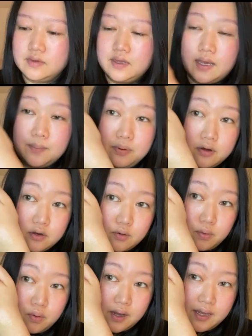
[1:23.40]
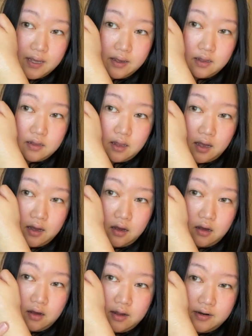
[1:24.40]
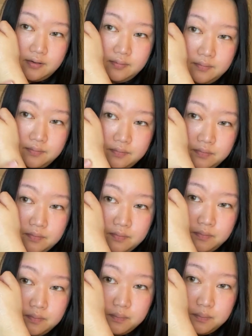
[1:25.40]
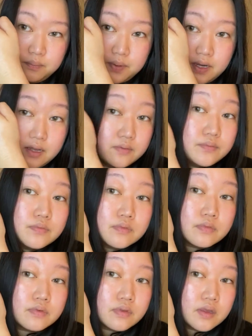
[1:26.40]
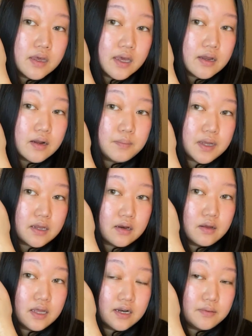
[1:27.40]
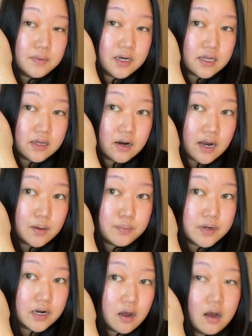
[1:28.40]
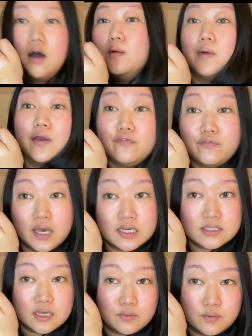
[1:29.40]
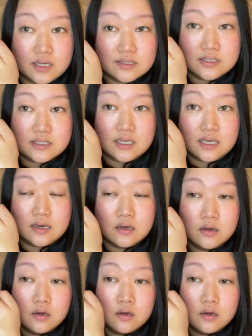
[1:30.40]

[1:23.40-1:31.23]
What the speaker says: I put quite a lot on, but in a minute here, I'll put it on my face and we can see.